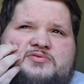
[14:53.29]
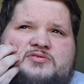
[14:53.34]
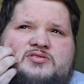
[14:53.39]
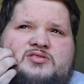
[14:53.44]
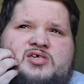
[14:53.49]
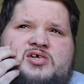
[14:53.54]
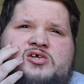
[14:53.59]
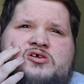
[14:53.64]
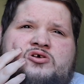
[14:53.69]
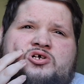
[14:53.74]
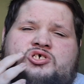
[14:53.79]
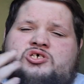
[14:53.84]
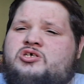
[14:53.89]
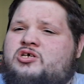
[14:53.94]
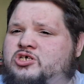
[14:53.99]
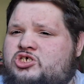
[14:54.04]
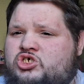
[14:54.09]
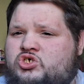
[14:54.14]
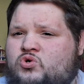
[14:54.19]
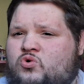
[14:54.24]
They usually
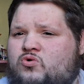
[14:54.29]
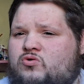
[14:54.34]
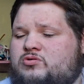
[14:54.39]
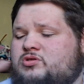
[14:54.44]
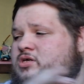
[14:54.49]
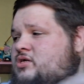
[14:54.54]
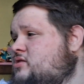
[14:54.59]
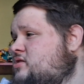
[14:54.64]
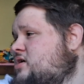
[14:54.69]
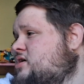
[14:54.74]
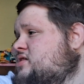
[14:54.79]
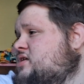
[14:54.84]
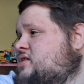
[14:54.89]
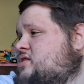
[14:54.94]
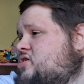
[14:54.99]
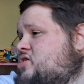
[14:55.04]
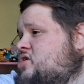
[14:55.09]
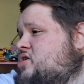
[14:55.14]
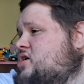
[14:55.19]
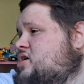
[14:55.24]
are short these days, these
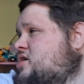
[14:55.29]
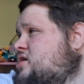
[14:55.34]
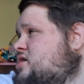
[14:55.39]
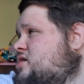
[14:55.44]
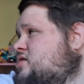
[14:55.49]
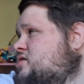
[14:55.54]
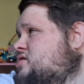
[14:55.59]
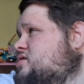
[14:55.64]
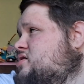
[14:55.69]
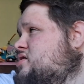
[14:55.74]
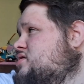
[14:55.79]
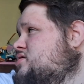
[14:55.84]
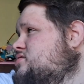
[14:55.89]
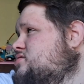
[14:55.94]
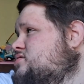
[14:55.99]
early arcs.